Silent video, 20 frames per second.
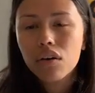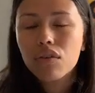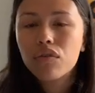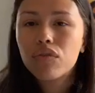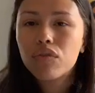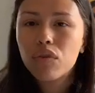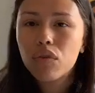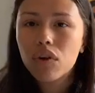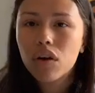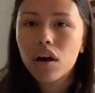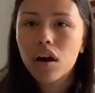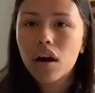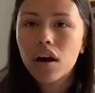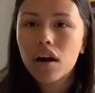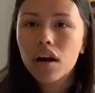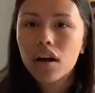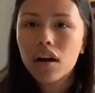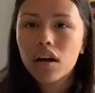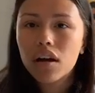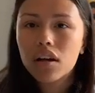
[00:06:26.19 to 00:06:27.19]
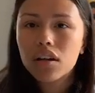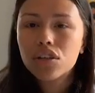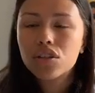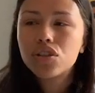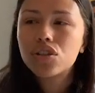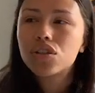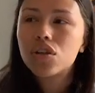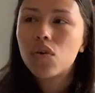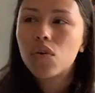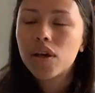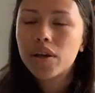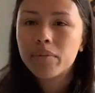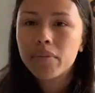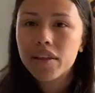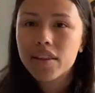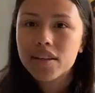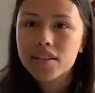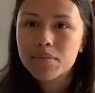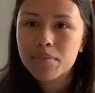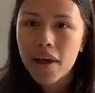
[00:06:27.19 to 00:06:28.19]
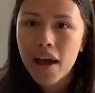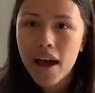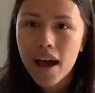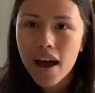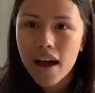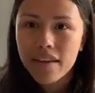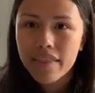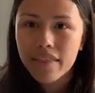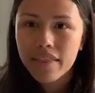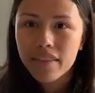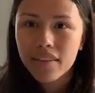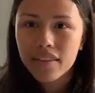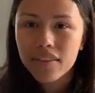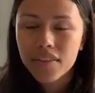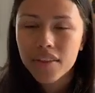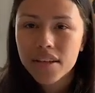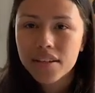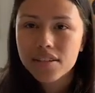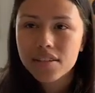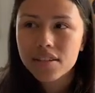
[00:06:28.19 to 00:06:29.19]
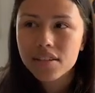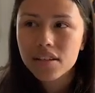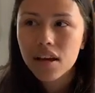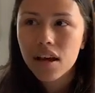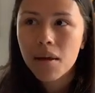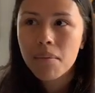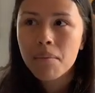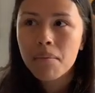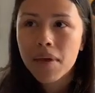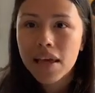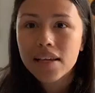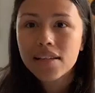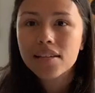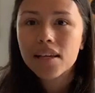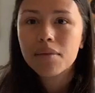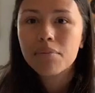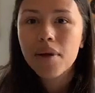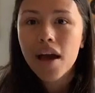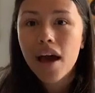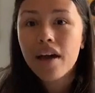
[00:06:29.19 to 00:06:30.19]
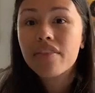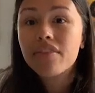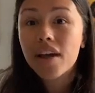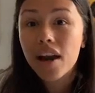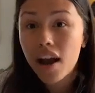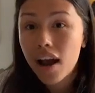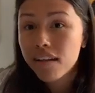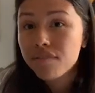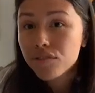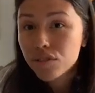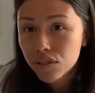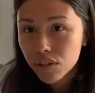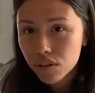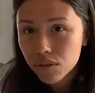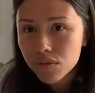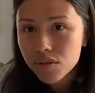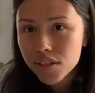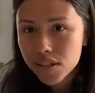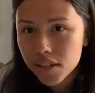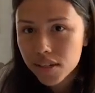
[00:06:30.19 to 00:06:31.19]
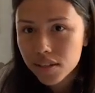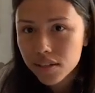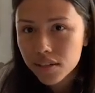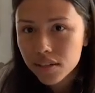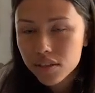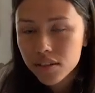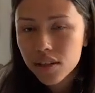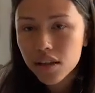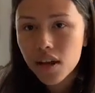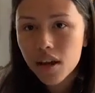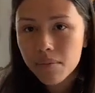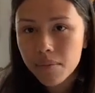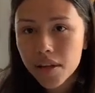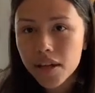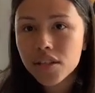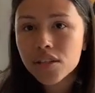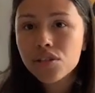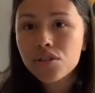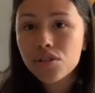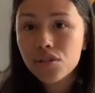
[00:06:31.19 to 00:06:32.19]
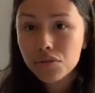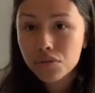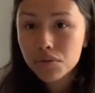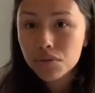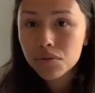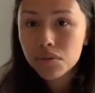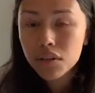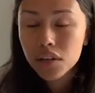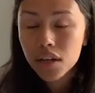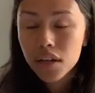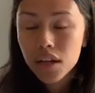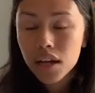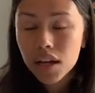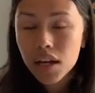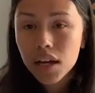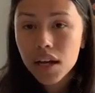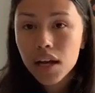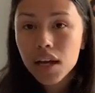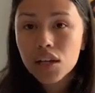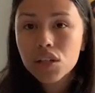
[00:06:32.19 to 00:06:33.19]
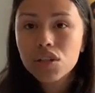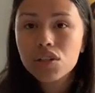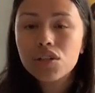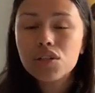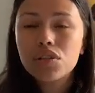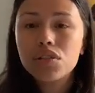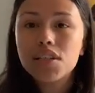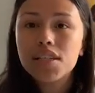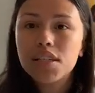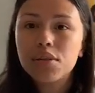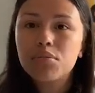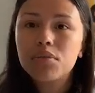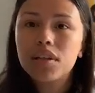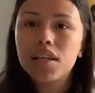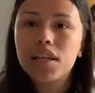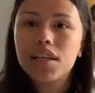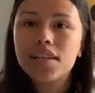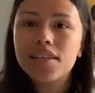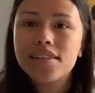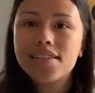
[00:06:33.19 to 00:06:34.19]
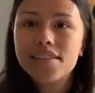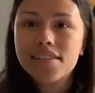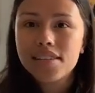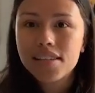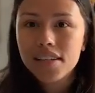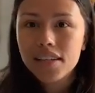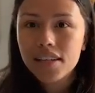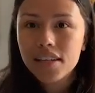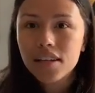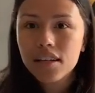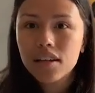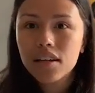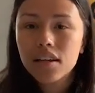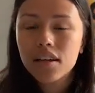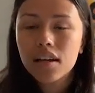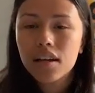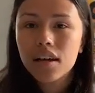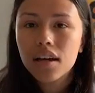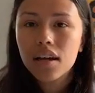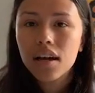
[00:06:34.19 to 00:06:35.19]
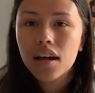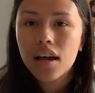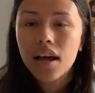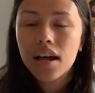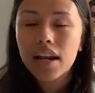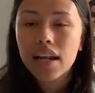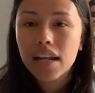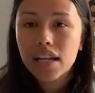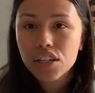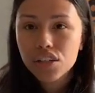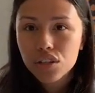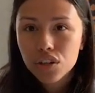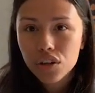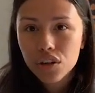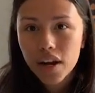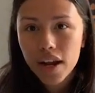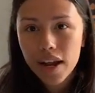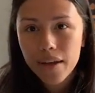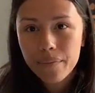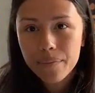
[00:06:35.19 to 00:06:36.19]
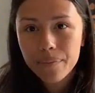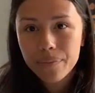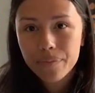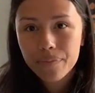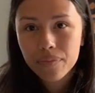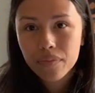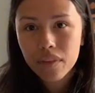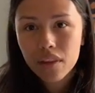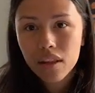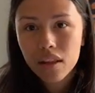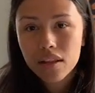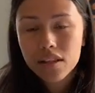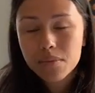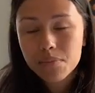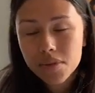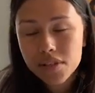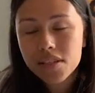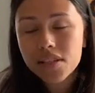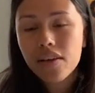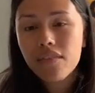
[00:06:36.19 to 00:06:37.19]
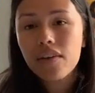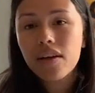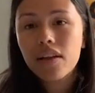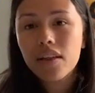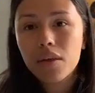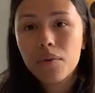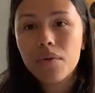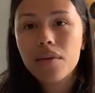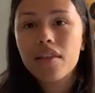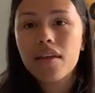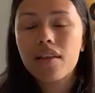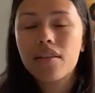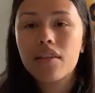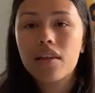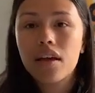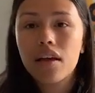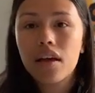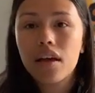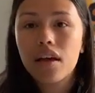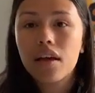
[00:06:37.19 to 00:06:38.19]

for showing me this path, this amazing path that I've chosen to come into, to deeply see and integrate, specifically within